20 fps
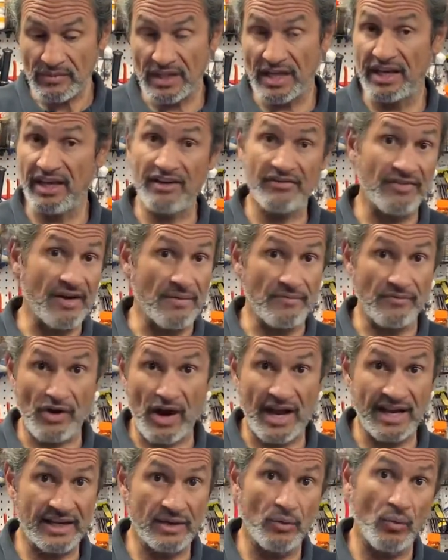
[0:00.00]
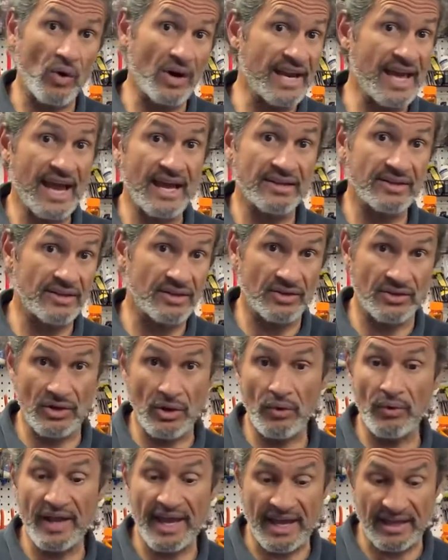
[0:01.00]
if I'm riding one-handed or
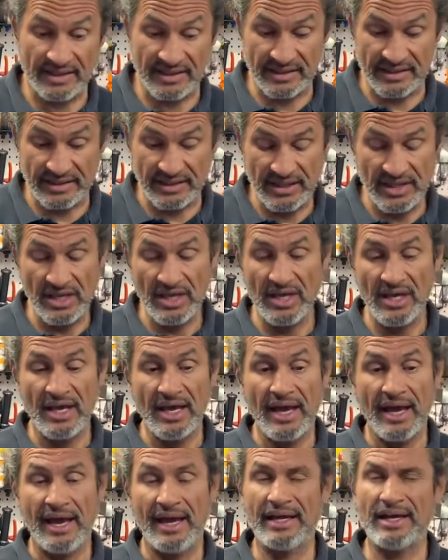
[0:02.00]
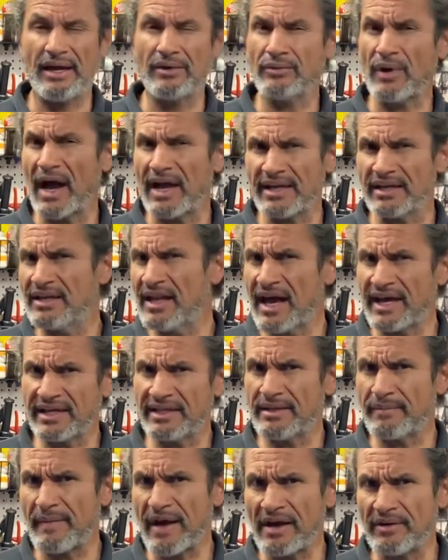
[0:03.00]
no-handed. And I ride a lot in
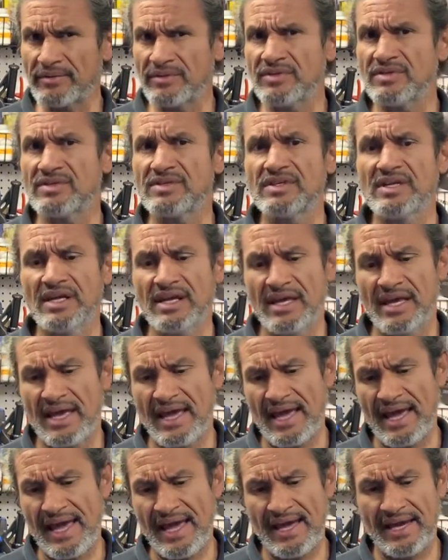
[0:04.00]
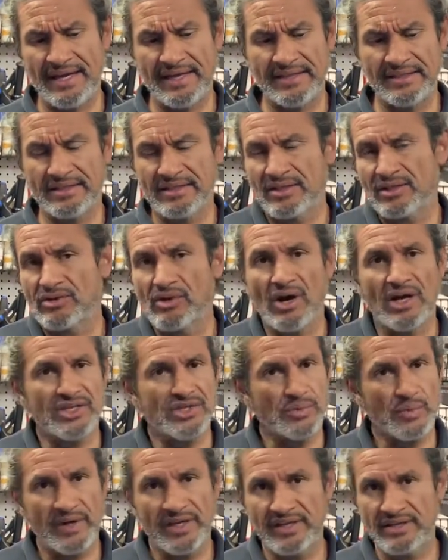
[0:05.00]
the mountains, and
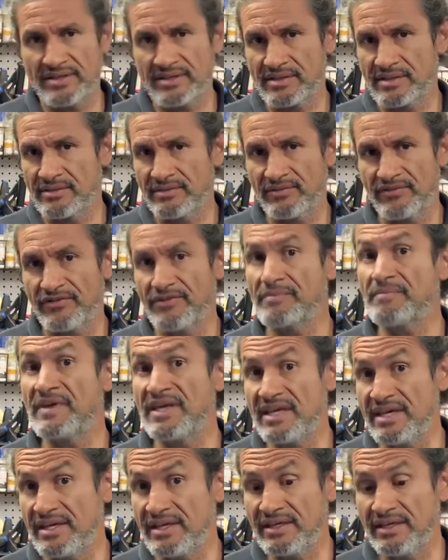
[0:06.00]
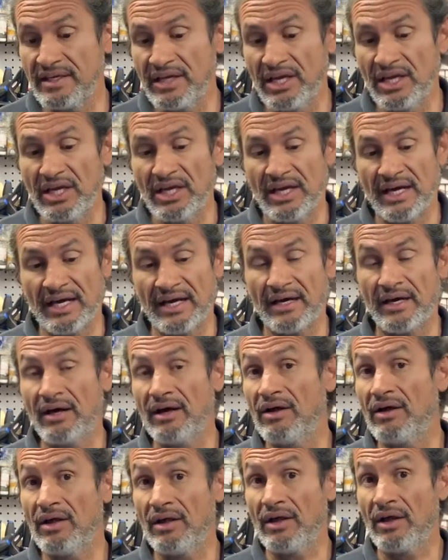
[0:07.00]
crosswinds for me
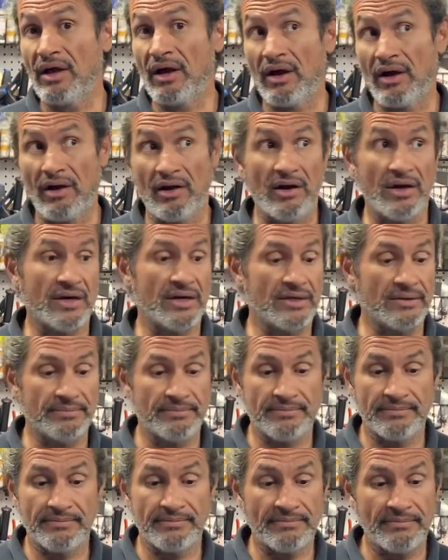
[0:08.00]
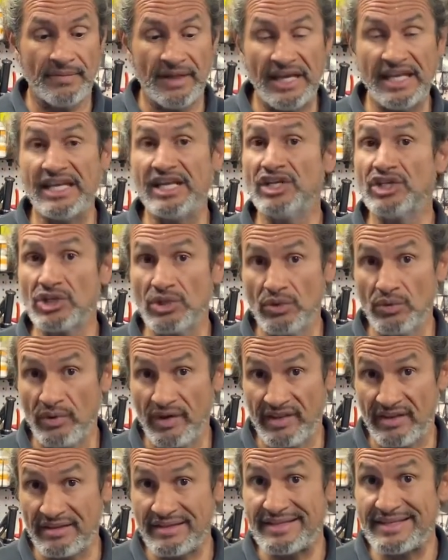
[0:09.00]
are an issue
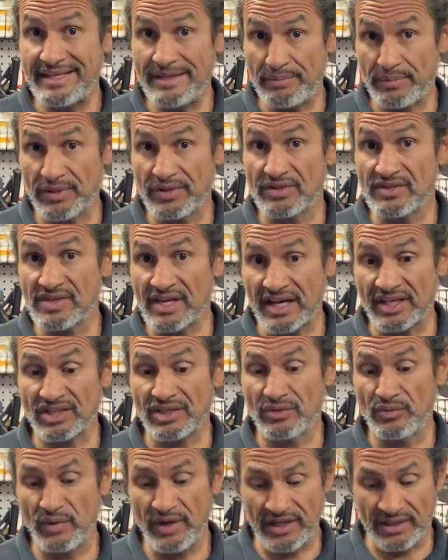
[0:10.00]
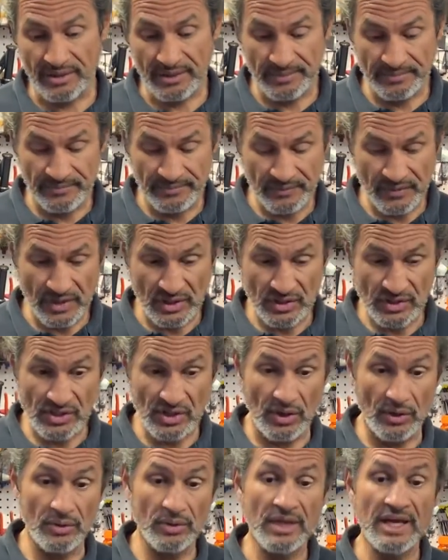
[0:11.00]
with a deeper section wheel.
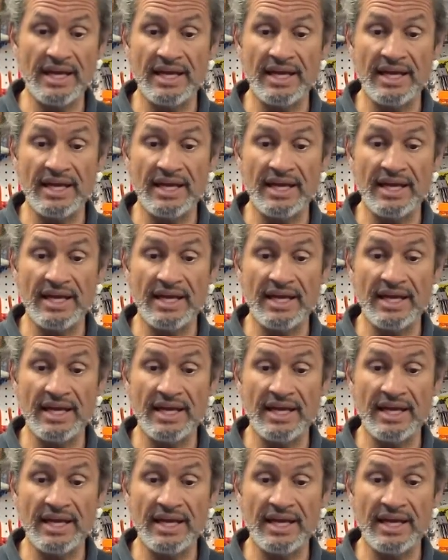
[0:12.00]
So